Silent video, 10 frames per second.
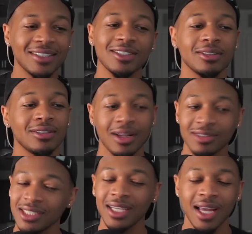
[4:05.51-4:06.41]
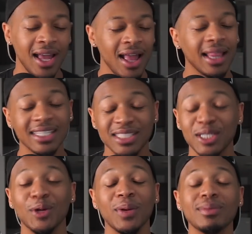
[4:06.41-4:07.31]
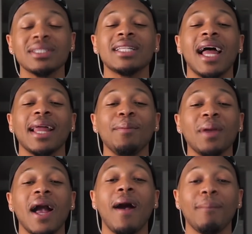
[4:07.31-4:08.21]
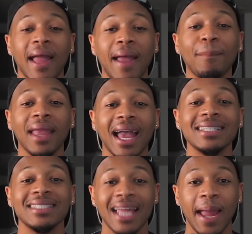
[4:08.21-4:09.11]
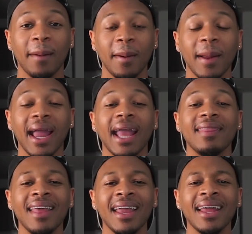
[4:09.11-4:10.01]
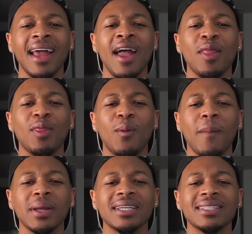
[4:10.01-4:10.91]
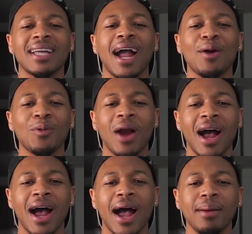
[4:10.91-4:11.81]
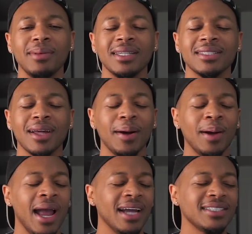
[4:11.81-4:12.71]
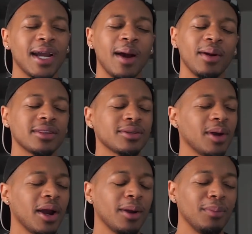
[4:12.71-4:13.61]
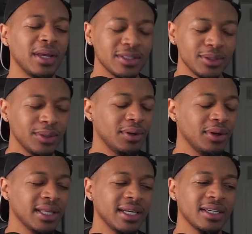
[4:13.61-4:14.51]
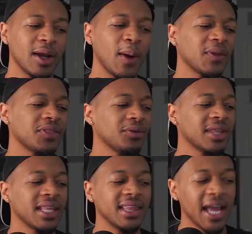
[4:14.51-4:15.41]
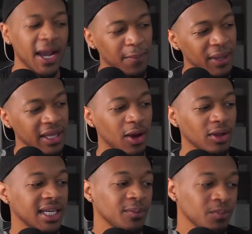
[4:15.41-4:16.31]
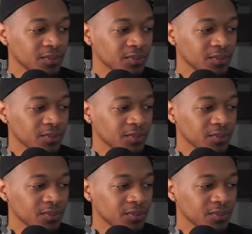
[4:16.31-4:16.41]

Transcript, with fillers: So, so she, listen, Dorit was like, let me calm my happy ass down, okay? And then the woman just got robbed, and so she going through her mental and going through the therapy and the whole thing.